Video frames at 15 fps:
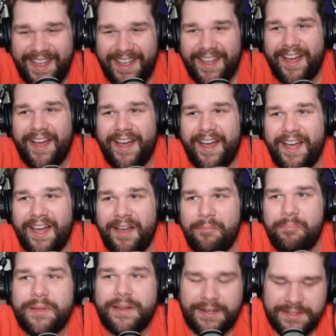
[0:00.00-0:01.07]
Uh,
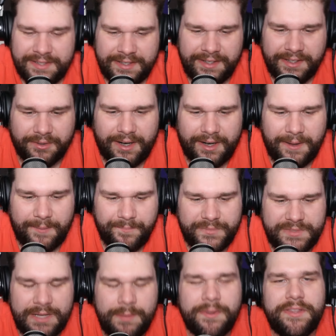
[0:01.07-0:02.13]
but here's the deal, right?
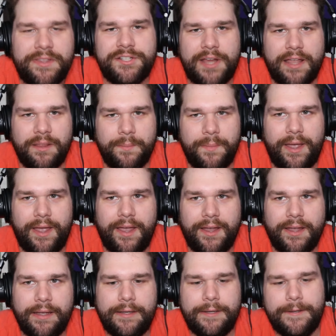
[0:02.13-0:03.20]
Timothée
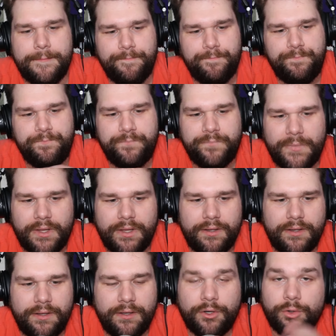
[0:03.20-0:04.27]
Chalamet
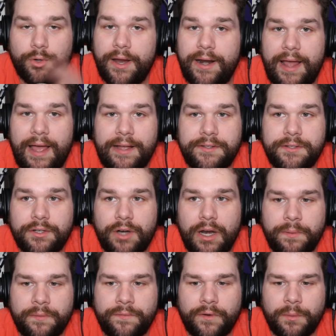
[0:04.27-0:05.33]
Great actor,
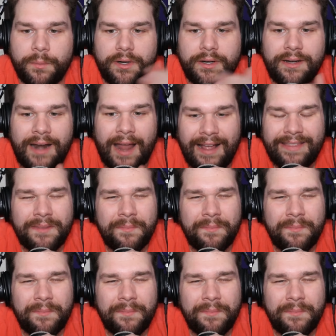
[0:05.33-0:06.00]
great performer, not the